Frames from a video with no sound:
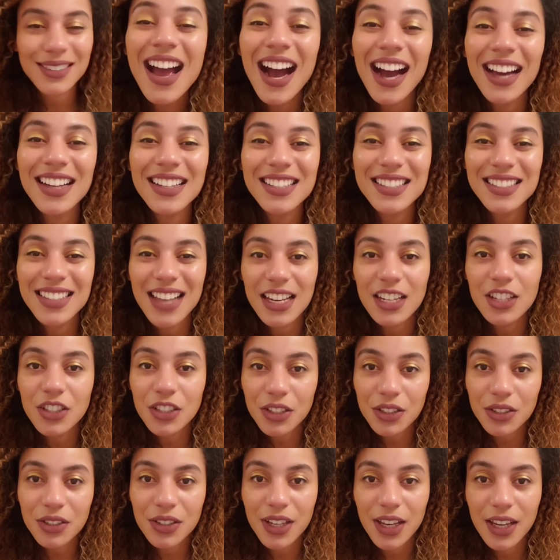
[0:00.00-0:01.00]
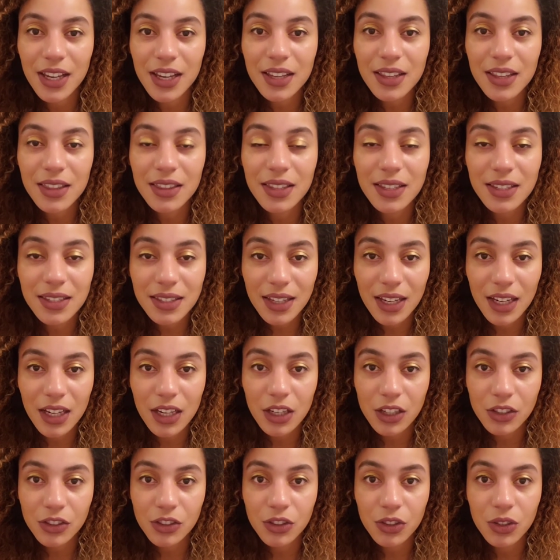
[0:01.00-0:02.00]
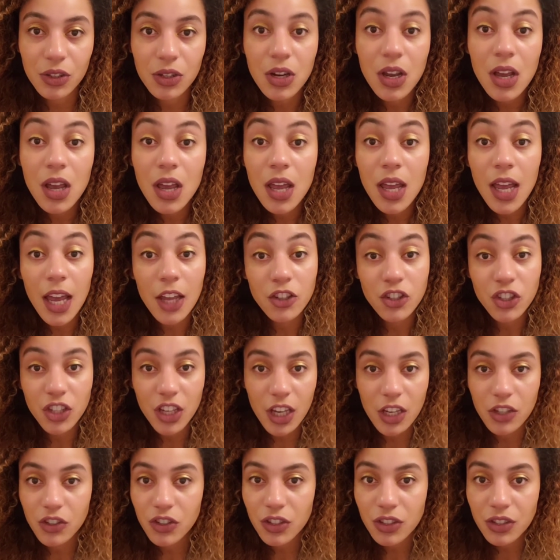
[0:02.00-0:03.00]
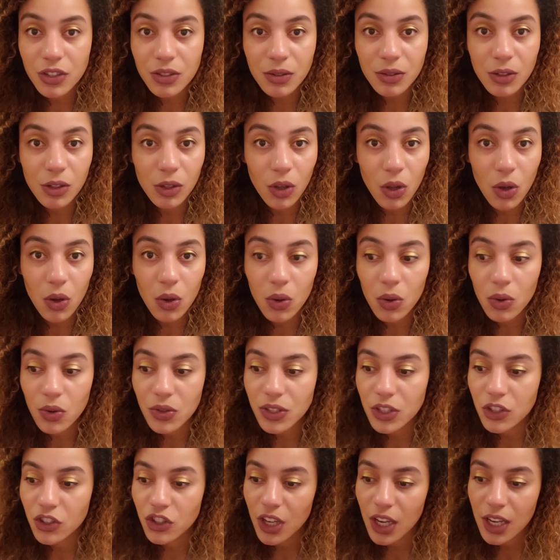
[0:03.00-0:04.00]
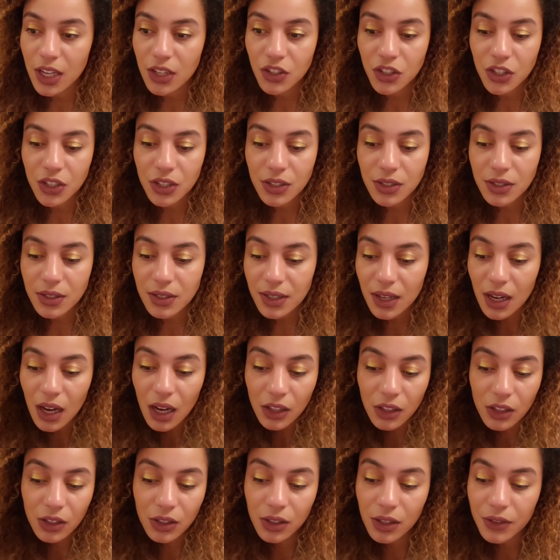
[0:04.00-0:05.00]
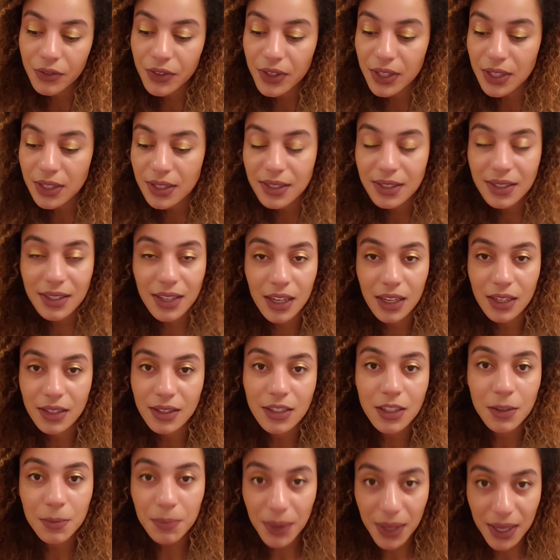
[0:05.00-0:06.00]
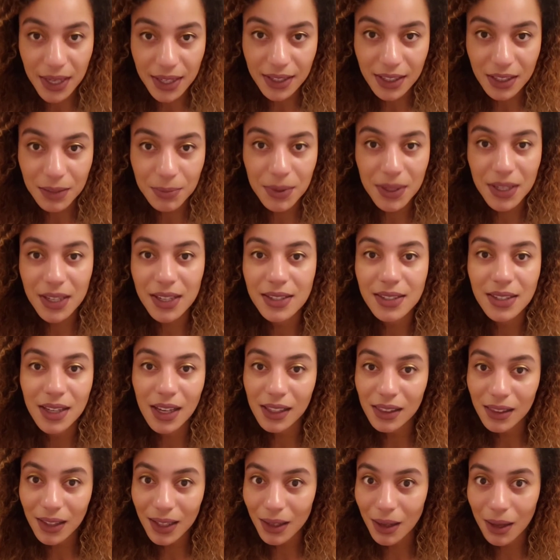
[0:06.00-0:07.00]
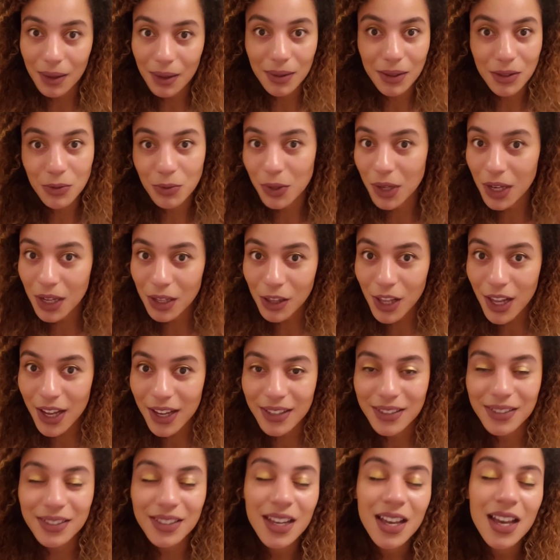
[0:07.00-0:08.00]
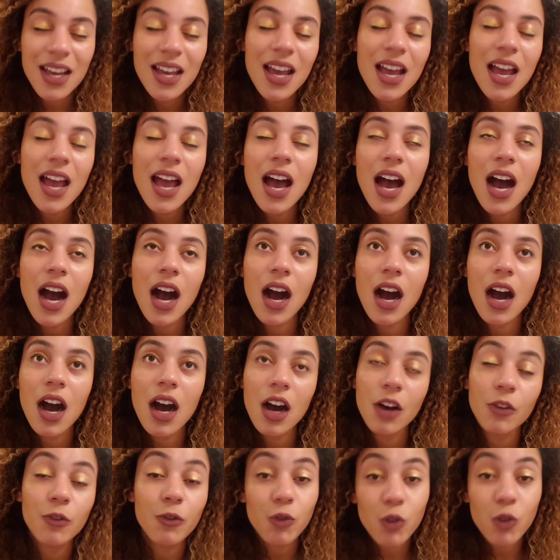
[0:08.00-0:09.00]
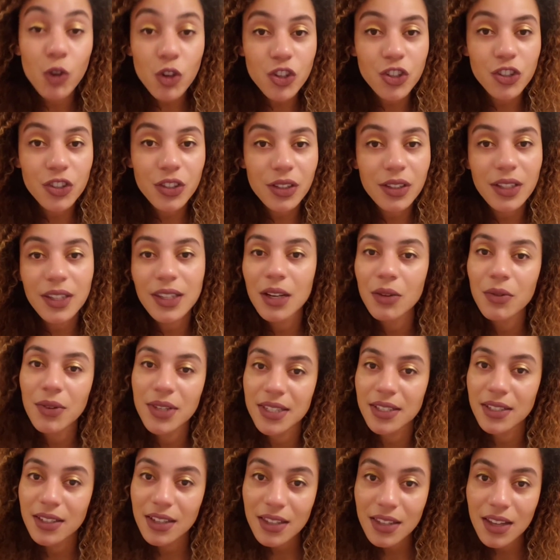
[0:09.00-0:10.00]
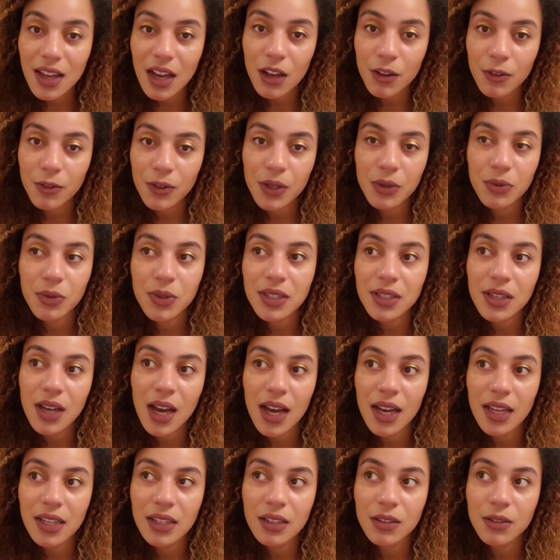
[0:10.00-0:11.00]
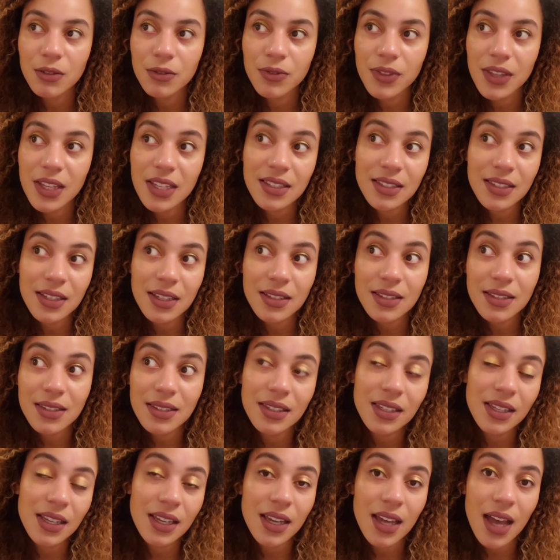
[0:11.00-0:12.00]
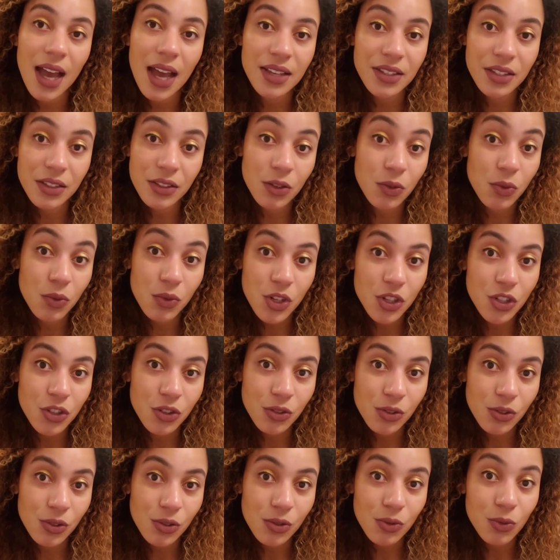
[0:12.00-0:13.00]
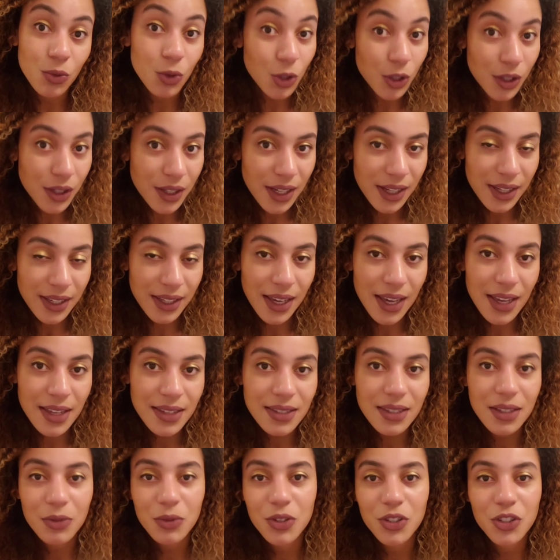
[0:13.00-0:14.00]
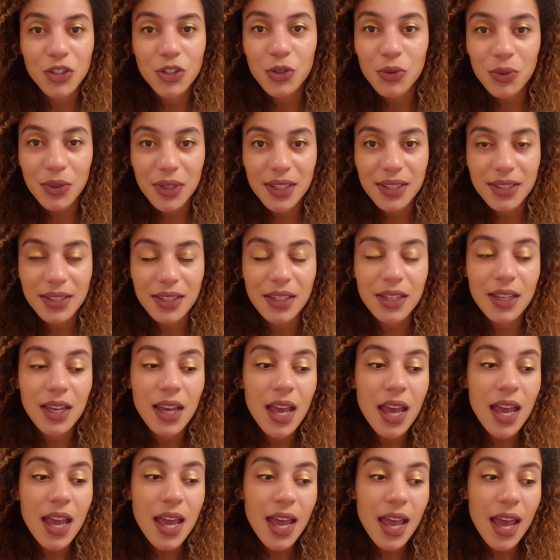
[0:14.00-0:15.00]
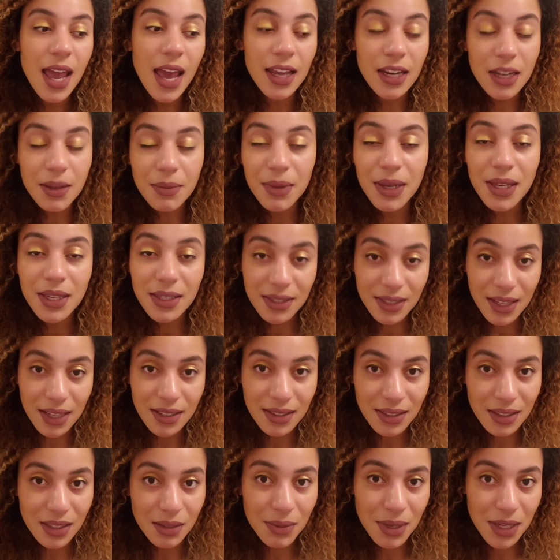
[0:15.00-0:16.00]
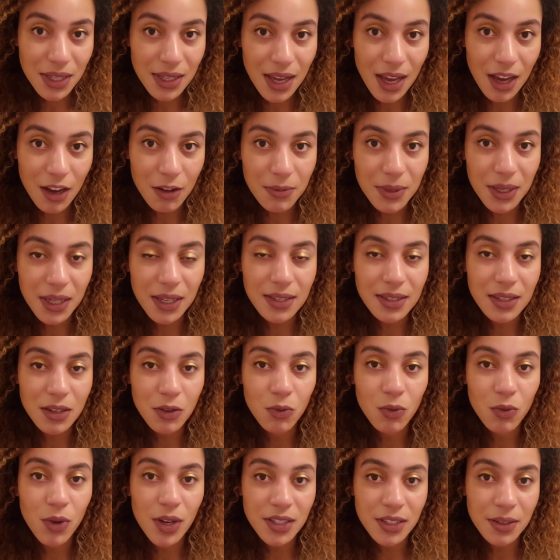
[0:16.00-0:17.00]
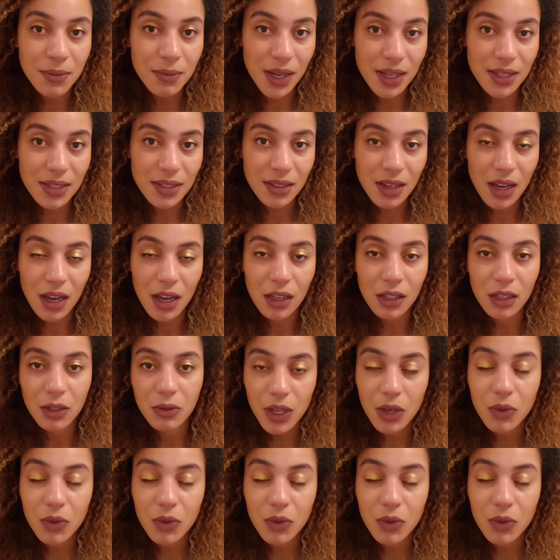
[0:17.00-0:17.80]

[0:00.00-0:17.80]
I decided to create this character and change his clothes and change his color of his skin to pink because that's what I liked. Unfortunately, that wasn't enough. It was kind of, they didn't see it as an original work, I guess. It was too easy. And it makes sense to me now because it wasn't my style.